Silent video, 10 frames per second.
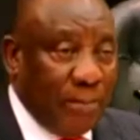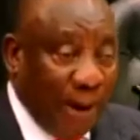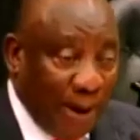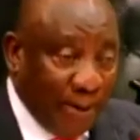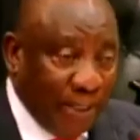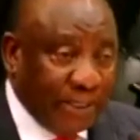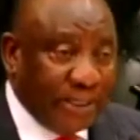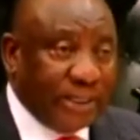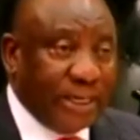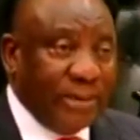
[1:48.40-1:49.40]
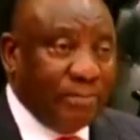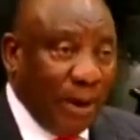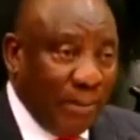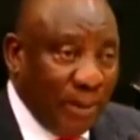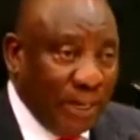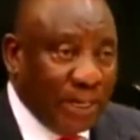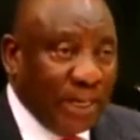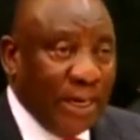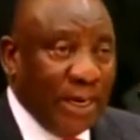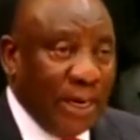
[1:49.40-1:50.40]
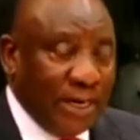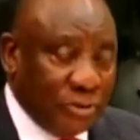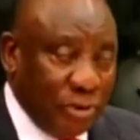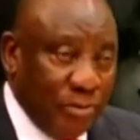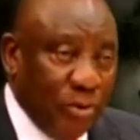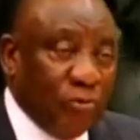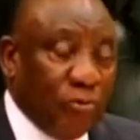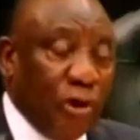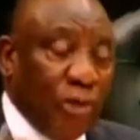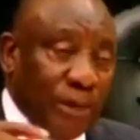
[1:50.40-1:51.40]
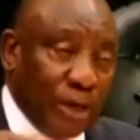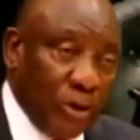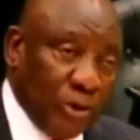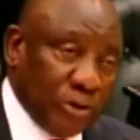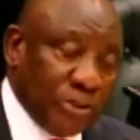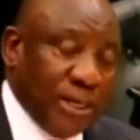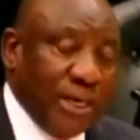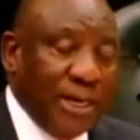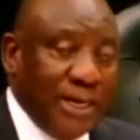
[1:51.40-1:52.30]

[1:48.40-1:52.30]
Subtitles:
apparent and public as we move on, because